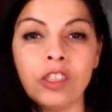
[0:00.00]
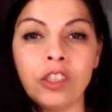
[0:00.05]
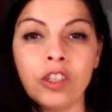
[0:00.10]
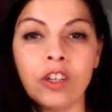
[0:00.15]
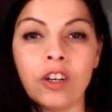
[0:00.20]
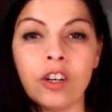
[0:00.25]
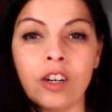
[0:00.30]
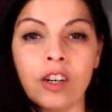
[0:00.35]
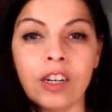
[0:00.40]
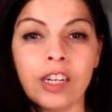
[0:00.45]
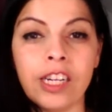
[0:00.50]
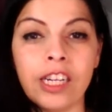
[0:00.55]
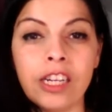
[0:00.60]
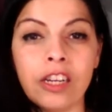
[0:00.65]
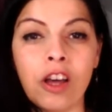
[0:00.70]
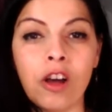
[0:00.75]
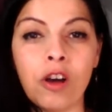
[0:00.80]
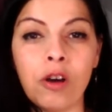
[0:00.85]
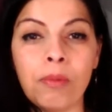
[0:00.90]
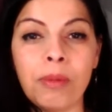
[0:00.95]
making you
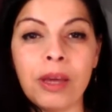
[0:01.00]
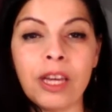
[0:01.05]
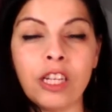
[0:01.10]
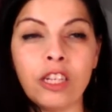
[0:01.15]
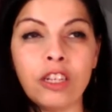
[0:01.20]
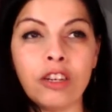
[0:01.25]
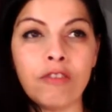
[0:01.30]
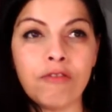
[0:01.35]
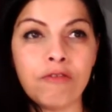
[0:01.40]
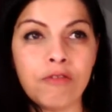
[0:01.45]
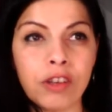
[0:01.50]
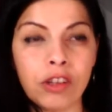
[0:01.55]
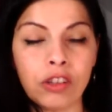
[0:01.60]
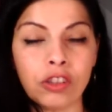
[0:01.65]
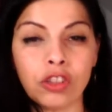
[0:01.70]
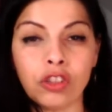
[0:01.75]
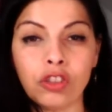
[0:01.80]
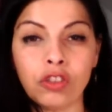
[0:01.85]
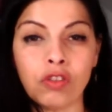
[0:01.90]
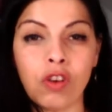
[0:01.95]
feel strong,
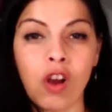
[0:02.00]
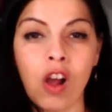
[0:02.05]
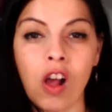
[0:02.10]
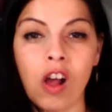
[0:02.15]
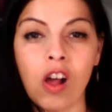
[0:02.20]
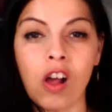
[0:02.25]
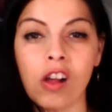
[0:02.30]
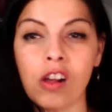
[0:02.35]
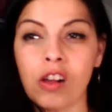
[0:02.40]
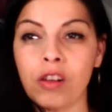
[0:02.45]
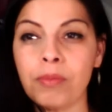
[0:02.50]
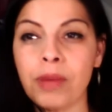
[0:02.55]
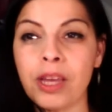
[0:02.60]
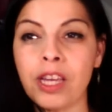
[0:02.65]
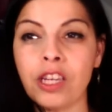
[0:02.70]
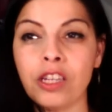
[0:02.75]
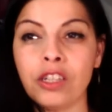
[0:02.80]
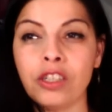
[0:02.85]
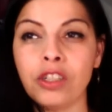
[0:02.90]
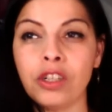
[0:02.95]
making your
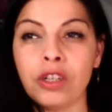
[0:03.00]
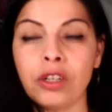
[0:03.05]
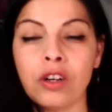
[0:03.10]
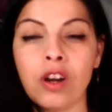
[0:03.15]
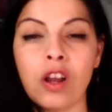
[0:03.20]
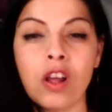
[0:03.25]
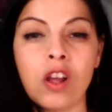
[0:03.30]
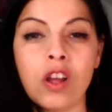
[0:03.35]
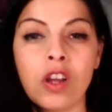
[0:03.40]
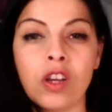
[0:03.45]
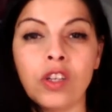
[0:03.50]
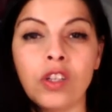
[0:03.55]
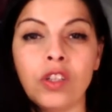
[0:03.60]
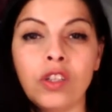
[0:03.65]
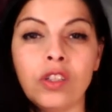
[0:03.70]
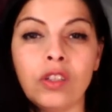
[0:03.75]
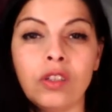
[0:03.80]
um,